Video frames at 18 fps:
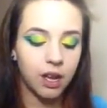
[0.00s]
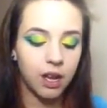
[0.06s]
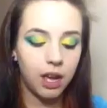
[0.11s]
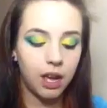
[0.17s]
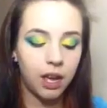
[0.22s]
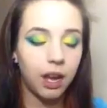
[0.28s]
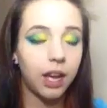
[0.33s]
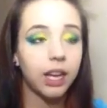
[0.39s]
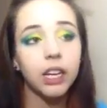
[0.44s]

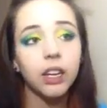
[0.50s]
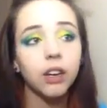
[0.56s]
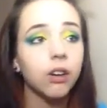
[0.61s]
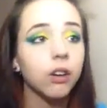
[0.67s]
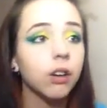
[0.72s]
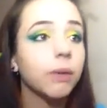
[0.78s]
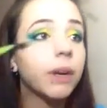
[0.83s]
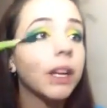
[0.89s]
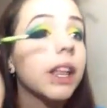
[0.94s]
and I didn't
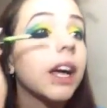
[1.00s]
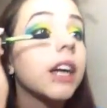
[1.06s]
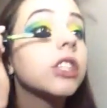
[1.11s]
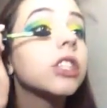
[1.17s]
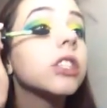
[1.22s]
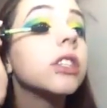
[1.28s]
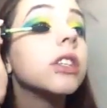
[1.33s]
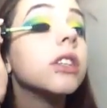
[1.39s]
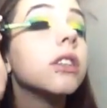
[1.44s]
curl my
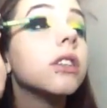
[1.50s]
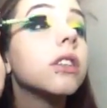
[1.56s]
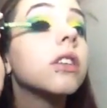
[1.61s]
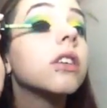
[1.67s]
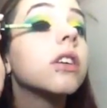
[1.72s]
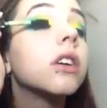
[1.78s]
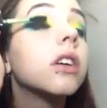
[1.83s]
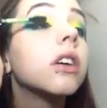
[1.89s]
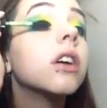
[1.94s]
lashes,
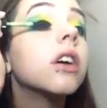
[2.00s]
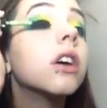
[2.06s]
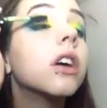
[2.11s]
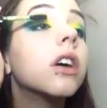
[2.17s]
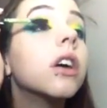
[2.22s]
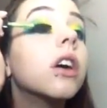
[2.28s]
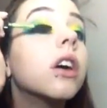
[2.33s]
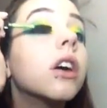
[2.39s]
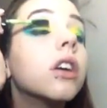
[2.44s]

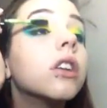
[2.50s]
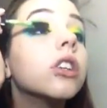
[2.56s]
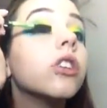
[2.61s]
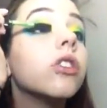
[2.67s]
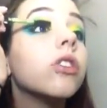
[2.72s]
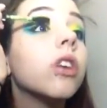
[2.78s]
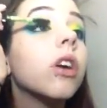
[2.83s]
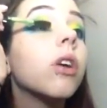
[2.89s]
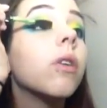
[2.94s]

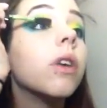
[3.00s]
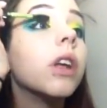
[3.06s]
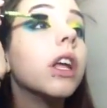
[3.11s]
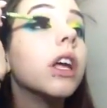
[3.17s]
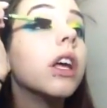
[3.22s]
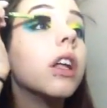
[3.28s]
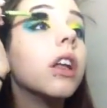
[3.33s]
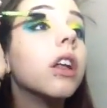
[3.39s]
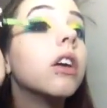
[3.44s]
just going
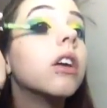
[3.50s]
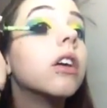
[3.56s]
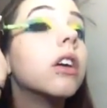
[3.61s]
in.